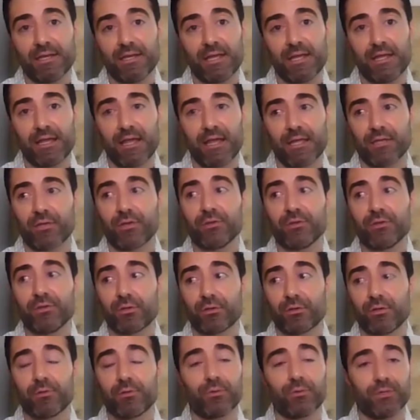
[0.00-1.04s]
And I, I couldn't
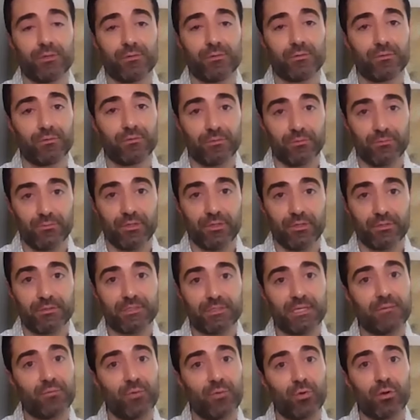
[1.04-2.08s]
agree with what you
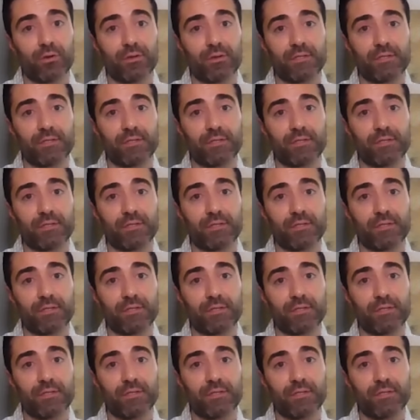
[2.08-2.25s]
said more.